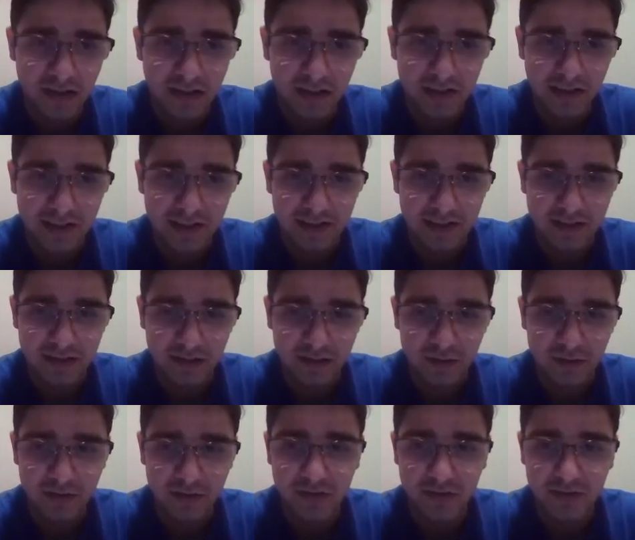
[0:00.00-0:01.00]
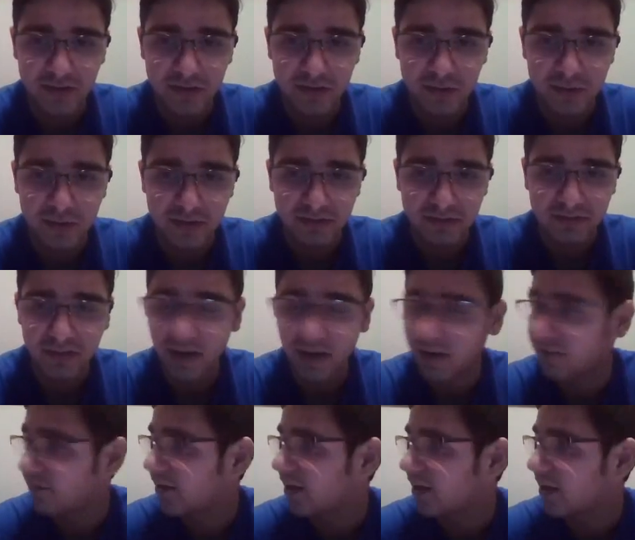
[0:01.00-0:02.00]
Like I said, it was a
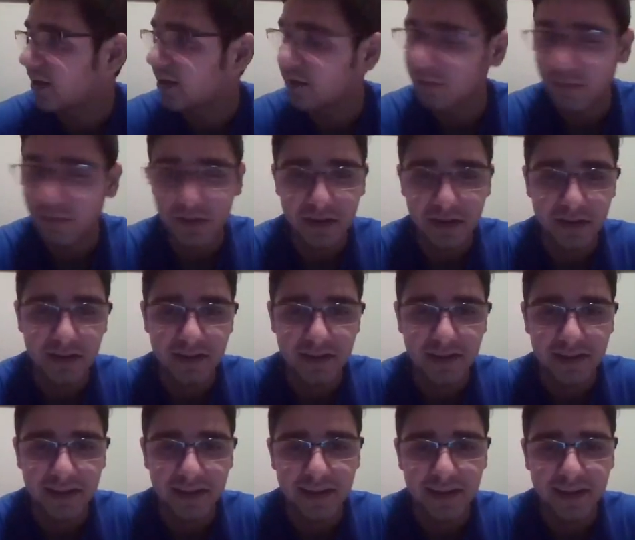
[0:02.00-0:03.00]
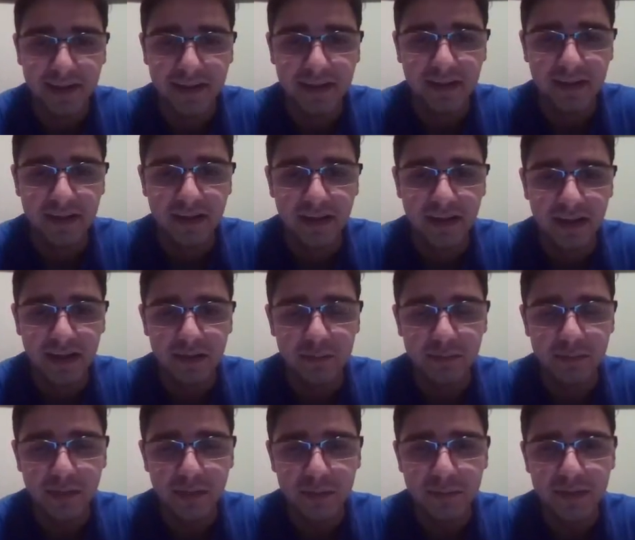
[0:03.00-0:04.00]
G25 game, and I had
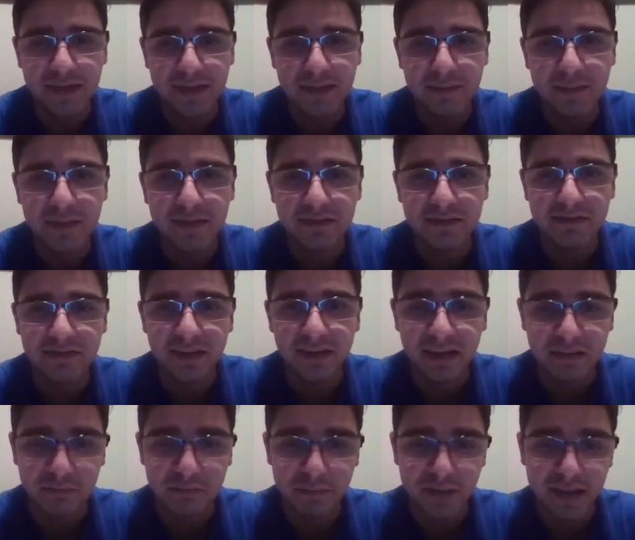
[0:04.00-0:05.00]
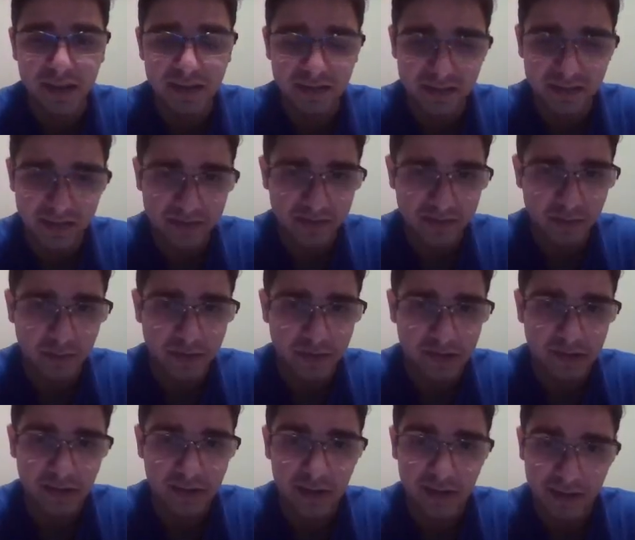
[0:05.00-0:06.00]
maybe about 5 minutes left on my
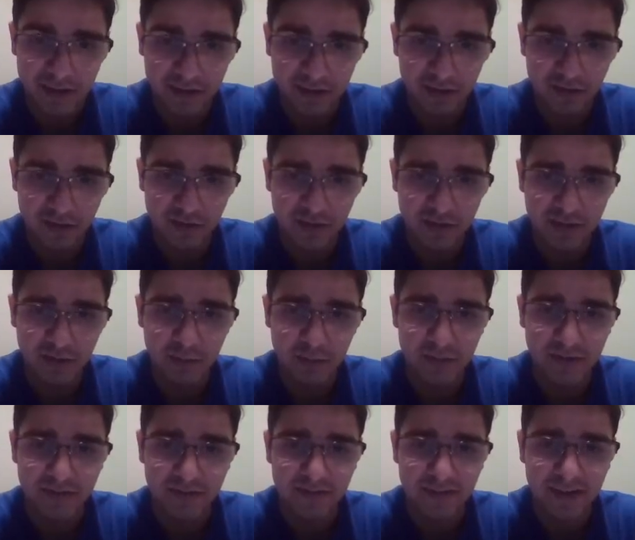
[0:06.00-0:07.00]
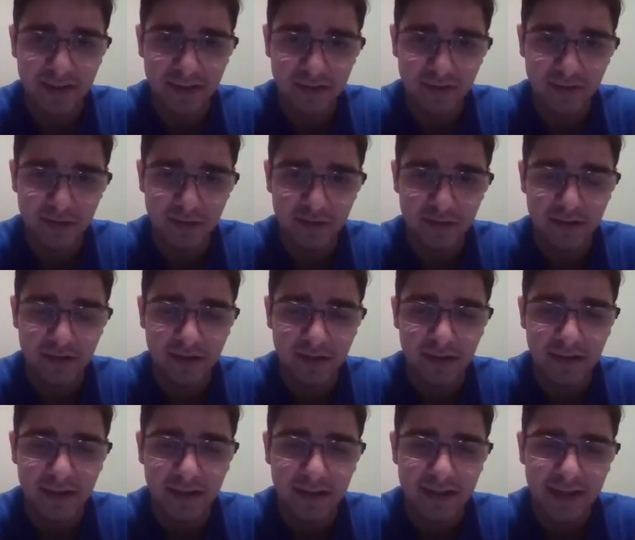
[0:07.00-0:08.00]
clock here, so I had to play faster.
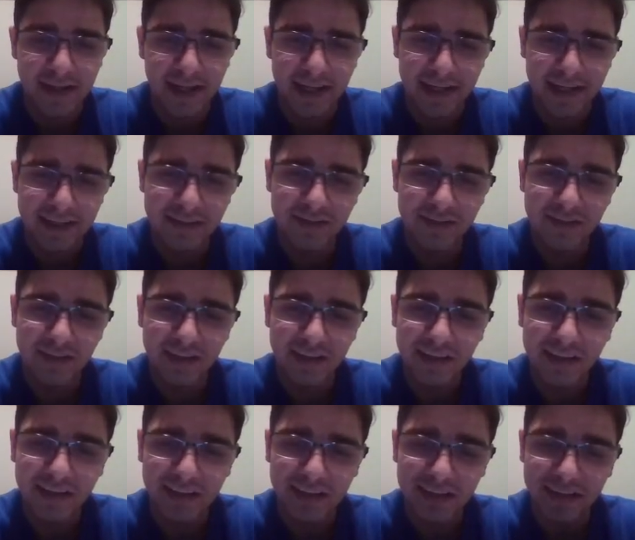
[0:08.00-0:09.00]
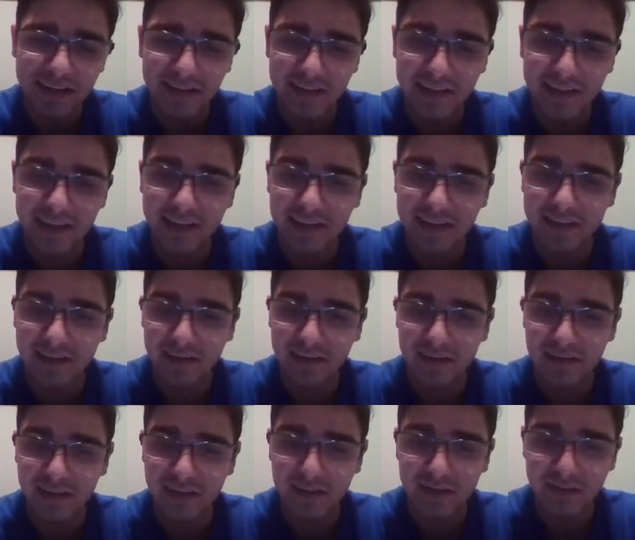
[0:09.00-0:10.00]
And I just thought the knight getting to
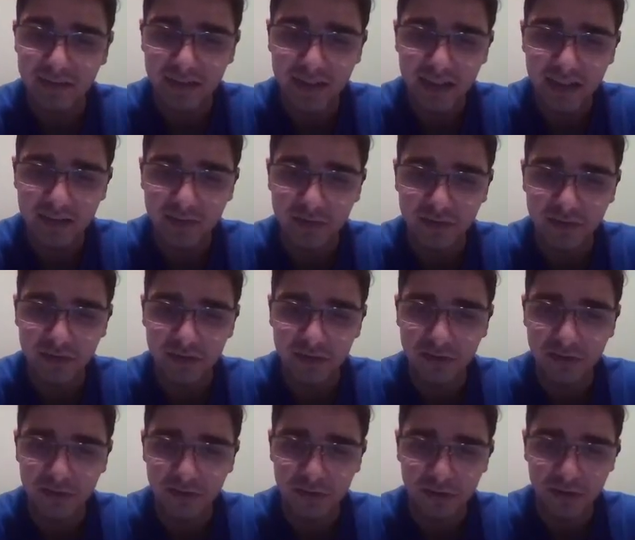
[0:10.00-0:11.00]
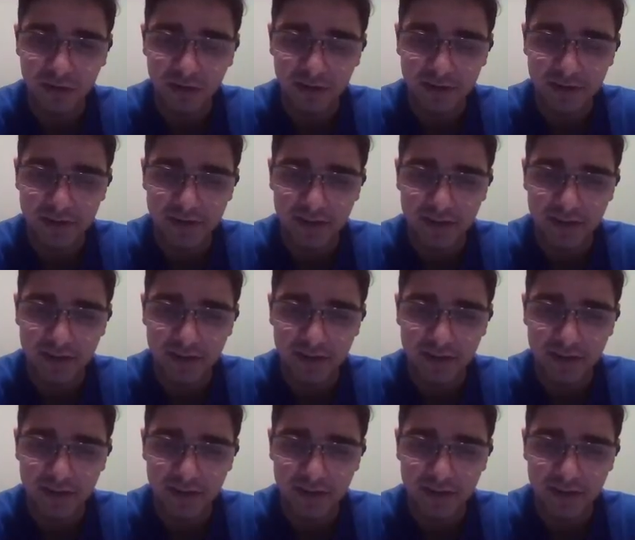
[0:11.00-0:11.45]
c5 was too strong,